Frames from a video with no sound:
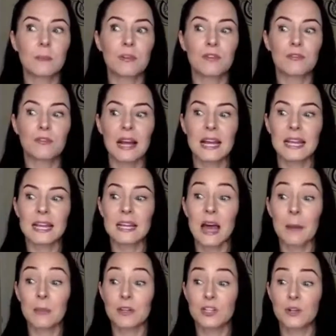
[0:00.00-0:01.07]
providing an
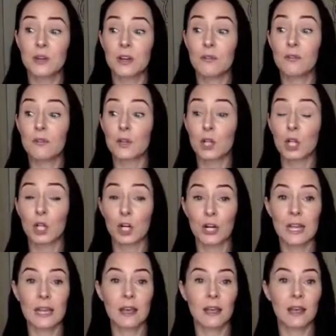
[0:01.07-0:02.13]
opportunity for
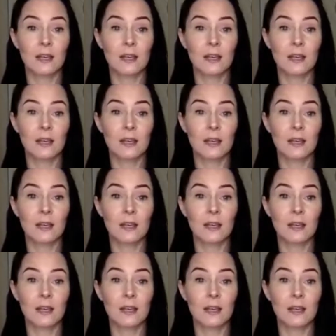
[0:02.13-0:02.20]
learning